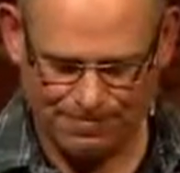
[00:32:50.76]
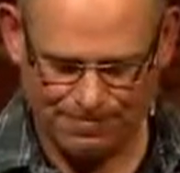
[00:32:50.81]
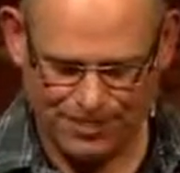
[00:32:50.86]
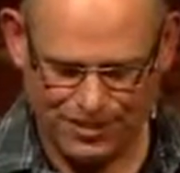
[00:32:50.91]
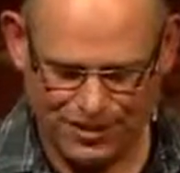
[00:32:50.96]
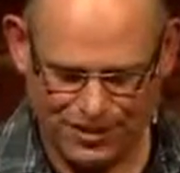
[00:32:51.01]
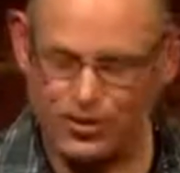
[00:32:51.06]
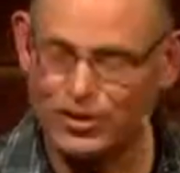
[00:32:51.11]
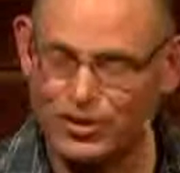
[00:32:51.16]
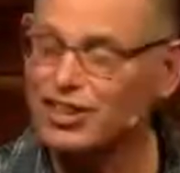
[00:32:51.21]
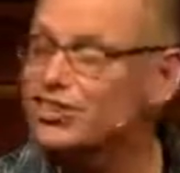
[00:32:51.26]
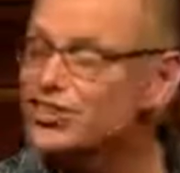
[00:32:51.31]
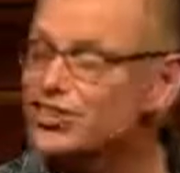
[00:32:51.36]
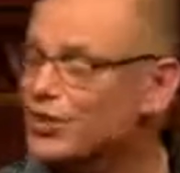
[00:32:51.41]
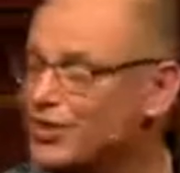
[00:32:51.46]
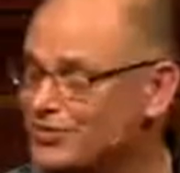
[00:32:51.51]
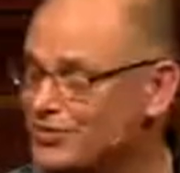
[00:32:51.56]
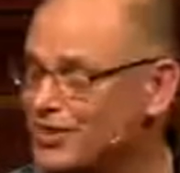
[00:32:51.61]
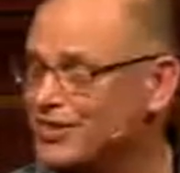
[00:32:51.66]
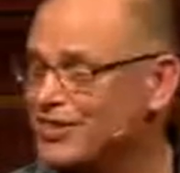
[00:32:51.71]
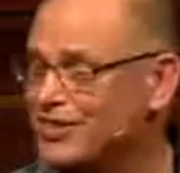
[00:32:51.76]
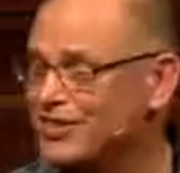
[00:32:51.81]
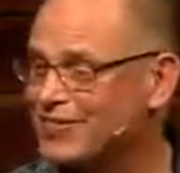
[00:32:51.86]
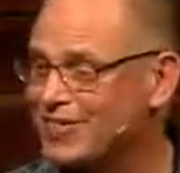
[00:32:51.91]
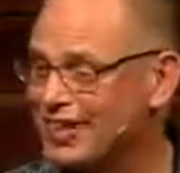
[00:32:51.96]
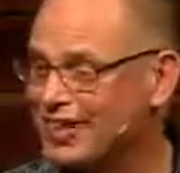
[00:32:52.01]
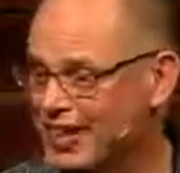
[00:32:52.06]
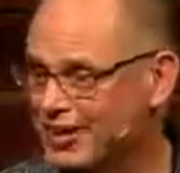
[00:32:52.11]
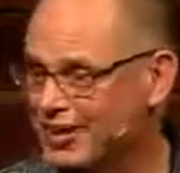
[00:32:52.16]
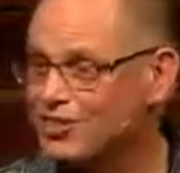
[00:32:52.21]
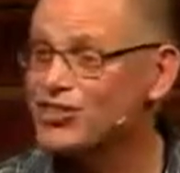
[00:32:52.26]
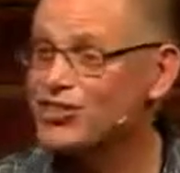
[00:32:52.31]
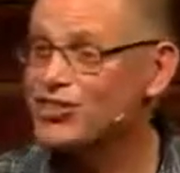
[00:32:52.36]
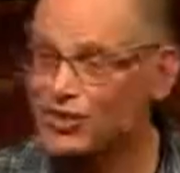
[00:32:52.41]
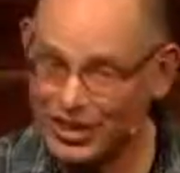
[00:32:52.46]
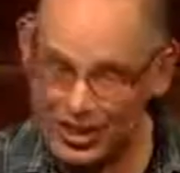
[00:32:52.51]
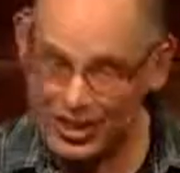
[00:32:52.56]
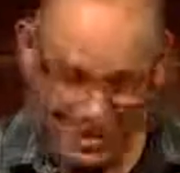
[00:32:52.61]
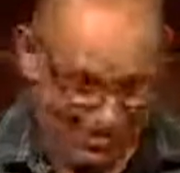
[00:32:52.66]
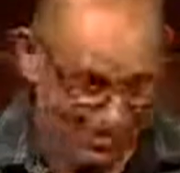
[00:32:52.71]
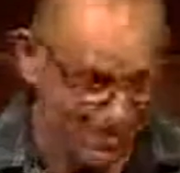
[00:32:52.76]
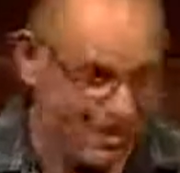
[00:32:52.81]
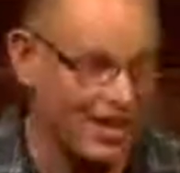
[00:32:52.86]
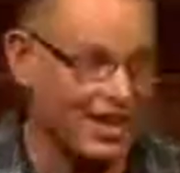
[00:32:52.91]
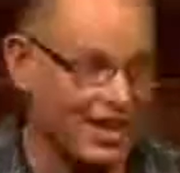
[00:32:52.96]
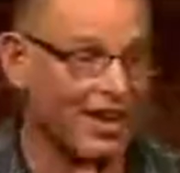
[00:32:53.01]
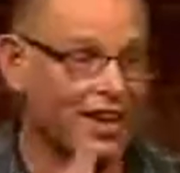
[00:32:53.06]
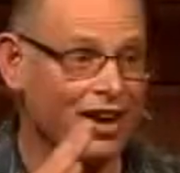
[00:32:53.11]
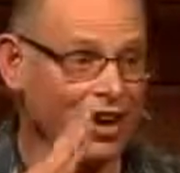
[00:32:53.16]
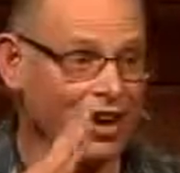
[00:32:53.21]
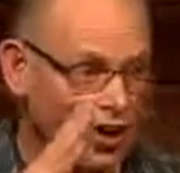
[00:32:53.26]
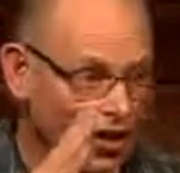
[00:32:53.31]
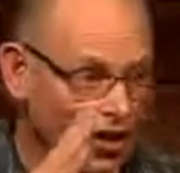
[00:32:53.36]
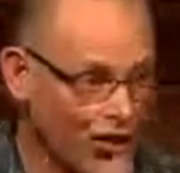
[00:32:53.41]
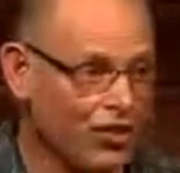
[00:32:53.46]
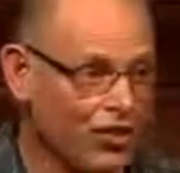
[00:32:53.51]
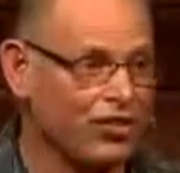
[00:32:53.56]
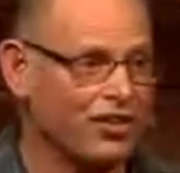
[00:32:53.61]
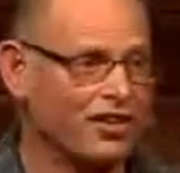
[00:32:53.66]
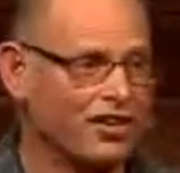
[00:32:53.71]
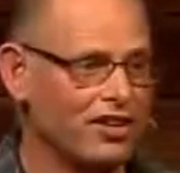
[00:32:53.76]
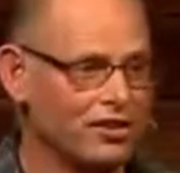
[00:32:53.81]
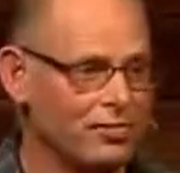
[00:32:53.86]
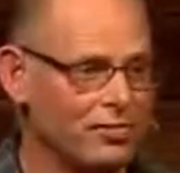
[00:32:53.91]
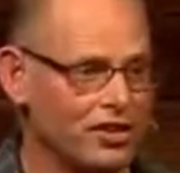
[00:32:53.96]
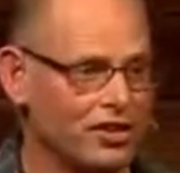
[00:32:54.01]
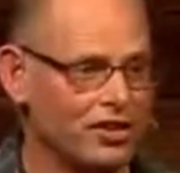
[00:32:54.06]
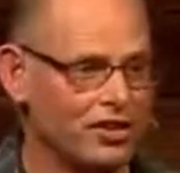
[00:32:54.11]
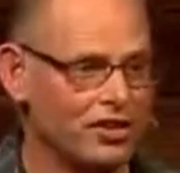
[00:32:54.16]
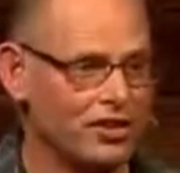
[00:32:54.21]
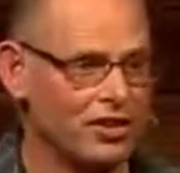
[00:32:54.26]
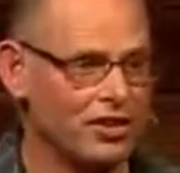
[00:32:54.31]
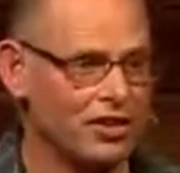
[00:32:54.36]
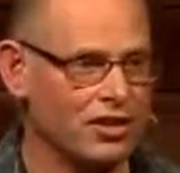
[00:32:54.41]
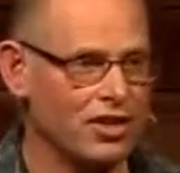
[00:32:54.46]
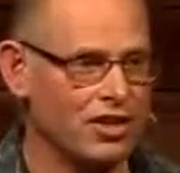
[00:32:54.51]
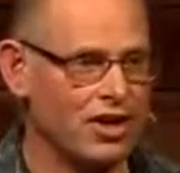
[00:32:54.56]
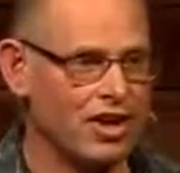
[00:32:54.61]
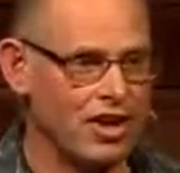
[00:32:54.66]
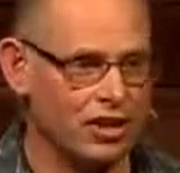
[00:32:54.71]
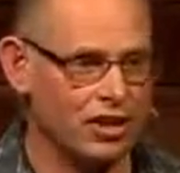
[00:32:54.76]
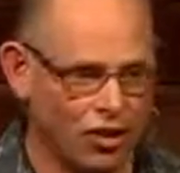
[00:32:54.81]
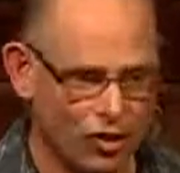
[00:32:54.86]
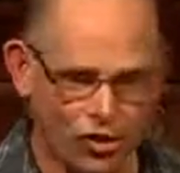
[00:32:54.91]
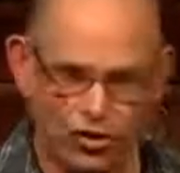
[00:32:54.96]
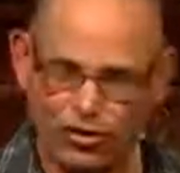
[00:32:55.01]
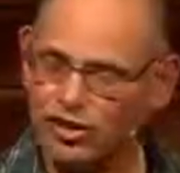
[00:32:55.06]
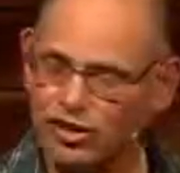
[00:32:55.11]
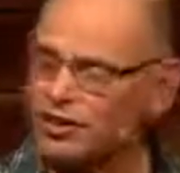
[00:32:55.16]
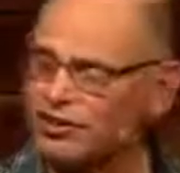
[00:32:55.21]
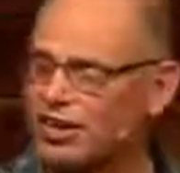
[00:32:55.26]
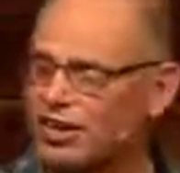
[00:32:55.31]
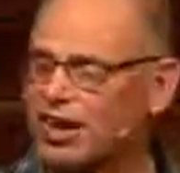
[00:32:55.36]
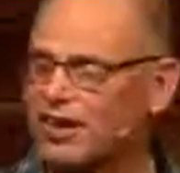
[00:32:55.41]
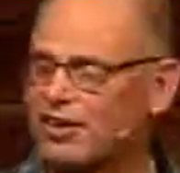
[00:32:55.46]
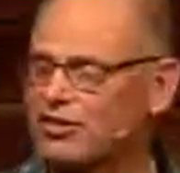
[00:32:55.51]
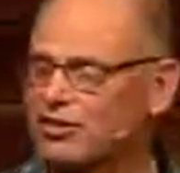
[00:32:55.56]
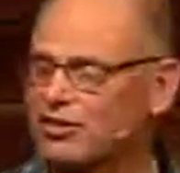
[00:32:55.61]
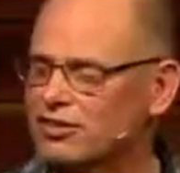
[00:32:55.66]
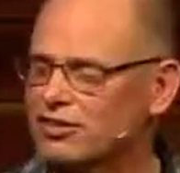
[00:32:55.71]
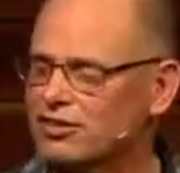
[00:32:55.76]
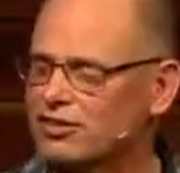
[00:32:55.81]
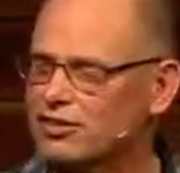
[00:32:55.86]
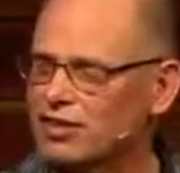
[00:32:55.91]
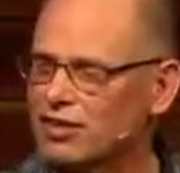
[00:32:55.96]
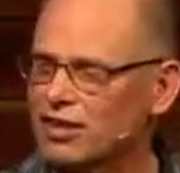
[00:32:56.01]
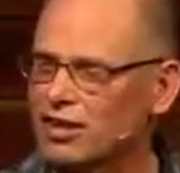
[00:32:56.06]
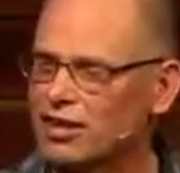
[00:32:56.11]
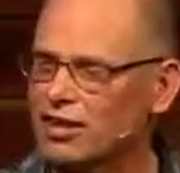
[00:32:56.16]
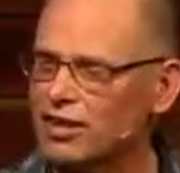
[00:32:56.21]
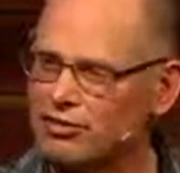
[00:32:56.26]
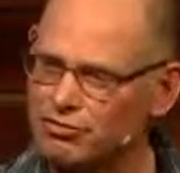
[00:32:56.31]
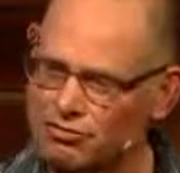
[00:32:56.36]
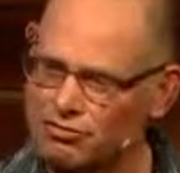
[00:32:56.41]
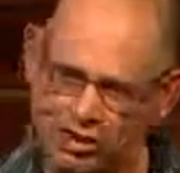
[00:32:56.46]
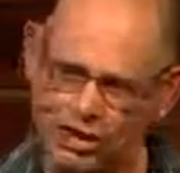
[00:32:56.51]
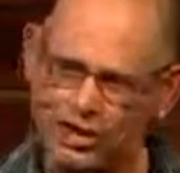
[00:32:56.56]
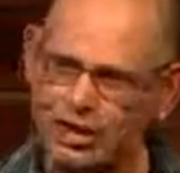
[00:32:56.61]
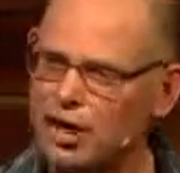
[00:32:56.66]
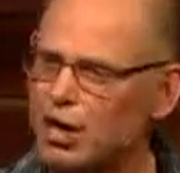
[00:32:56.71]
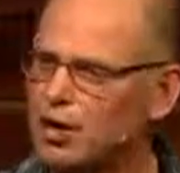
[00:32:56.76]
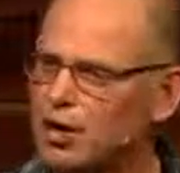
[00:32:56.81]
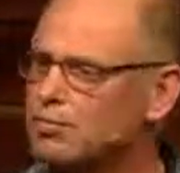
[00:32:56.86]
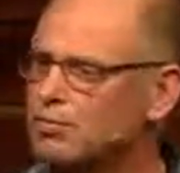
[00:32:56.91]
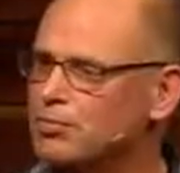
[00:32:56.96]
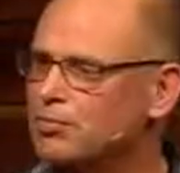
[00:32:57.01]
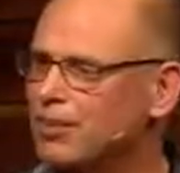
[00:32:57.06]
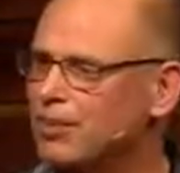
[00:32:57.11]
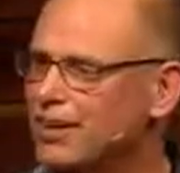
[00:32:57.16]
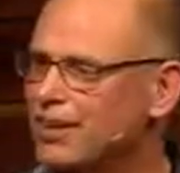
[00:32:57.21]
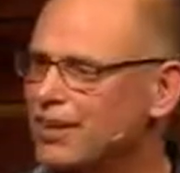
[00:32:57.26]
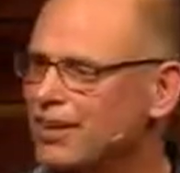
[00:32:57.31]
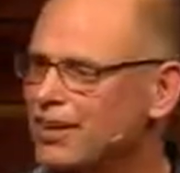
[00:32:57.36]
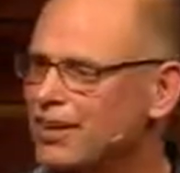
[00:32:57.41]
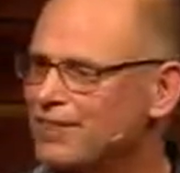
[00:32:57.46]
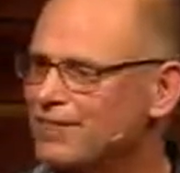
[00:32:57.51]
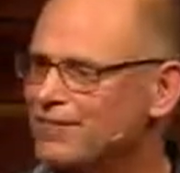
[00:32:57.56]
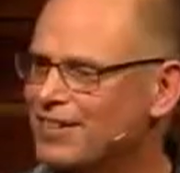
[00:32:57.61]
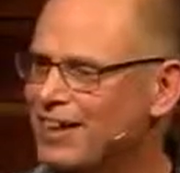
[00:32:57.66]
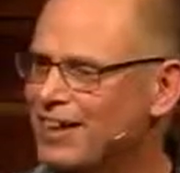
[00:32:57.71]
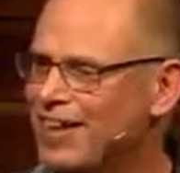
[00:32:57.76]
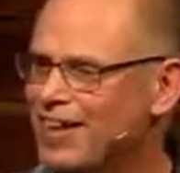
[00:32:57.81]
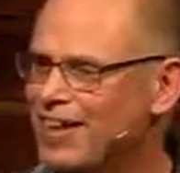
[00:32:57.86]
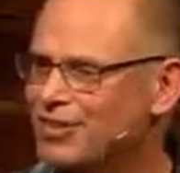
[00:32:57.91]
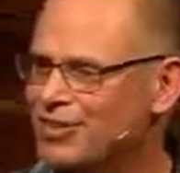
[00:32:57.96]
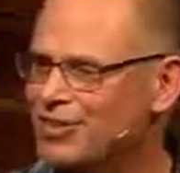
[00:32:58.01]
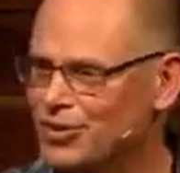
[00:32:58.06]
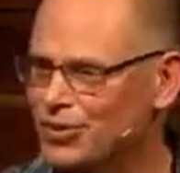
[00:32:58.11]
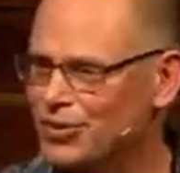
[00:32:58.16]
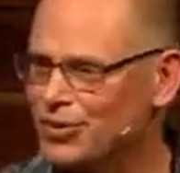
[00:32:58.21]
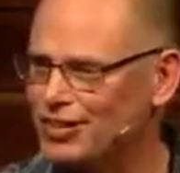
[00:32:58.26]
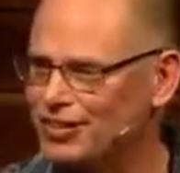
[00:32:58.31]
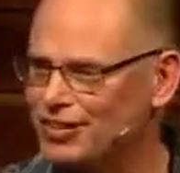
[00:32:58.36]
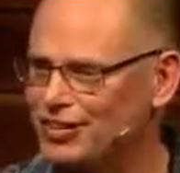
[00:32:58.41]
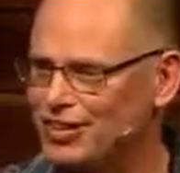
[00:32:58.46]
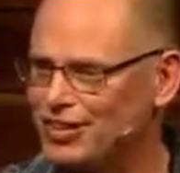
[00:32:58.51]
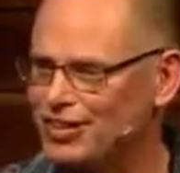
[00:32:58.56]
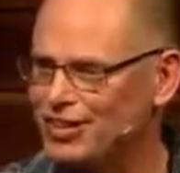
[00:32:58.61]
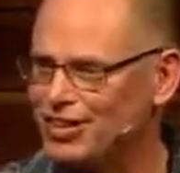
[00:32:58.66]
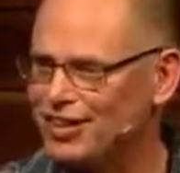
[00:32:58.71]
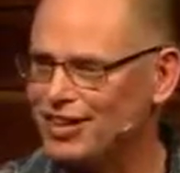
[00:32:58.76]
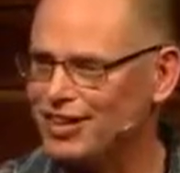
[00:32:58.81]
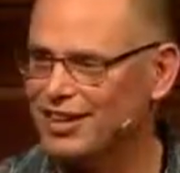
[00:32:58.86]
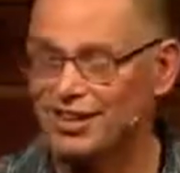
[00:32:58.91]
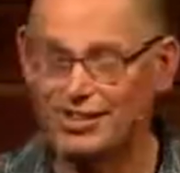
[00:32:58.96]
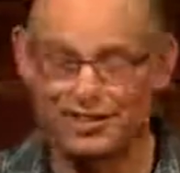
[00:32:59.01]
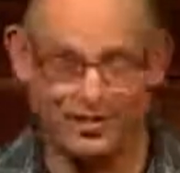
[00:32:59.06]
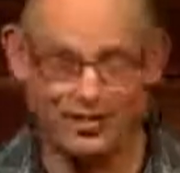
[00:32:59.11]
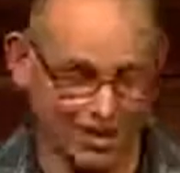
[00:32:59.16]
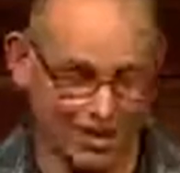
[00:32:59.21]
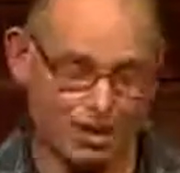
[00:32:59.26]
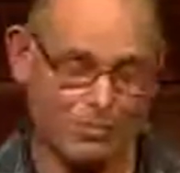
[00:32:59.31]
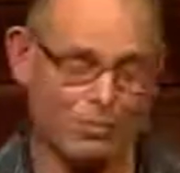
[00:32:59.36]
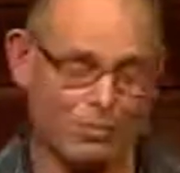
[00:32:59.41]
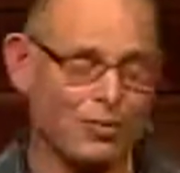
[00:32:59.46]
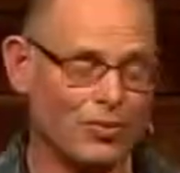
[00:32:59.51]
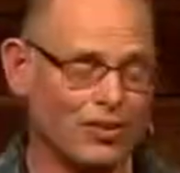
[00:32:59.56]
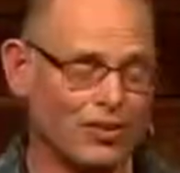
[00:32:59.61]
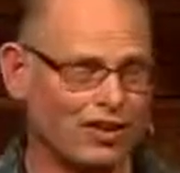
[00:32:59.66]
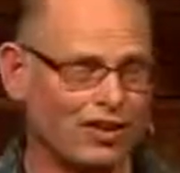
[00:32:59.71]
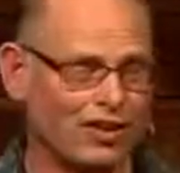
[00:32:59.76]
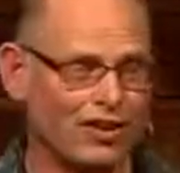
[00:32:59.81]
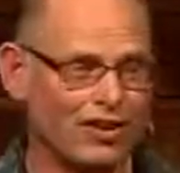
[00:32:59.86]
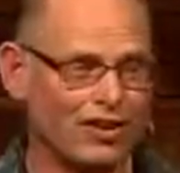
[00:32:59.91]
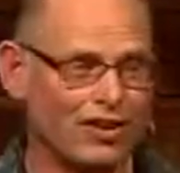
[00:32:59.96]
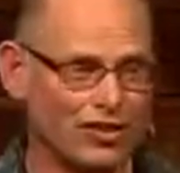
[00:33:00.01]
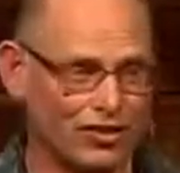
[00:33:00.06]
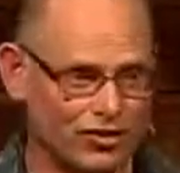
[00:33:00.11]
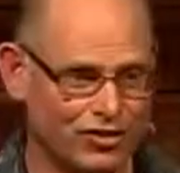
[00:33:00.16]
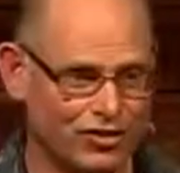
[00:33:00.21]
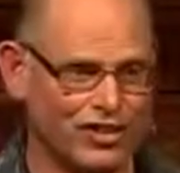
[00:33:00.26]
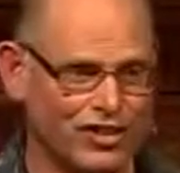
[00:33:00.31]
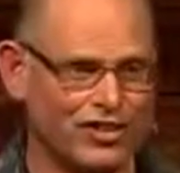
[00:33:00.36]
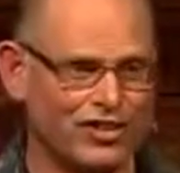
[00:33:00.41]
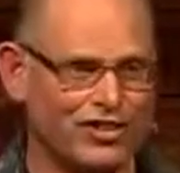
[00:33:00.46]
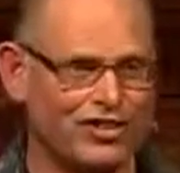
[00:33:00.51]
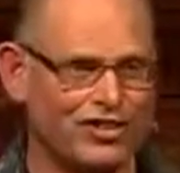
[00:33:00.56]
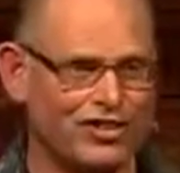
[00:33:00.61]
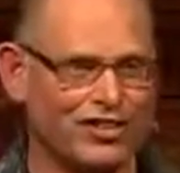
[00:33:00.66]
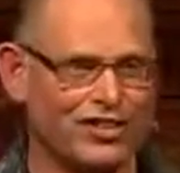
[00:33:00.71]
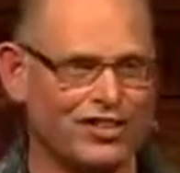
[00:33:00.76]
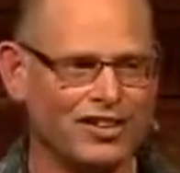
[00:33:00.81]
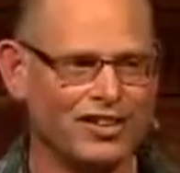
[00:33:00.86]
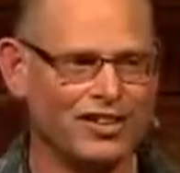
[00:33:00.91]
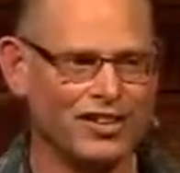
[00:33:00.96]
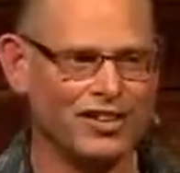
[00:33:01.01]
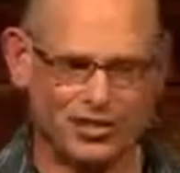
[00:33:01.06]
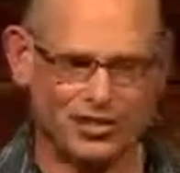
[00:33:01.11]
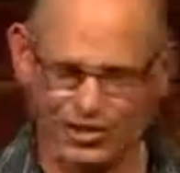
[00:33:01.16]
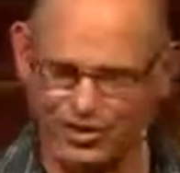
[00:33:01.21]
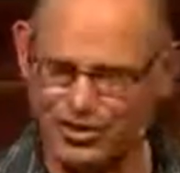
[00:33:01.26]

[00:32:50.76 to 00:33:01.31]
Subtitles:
So will you join me on this mission and on these actions? I really hope and pray you will do. It's going to be worth it. God's going to do some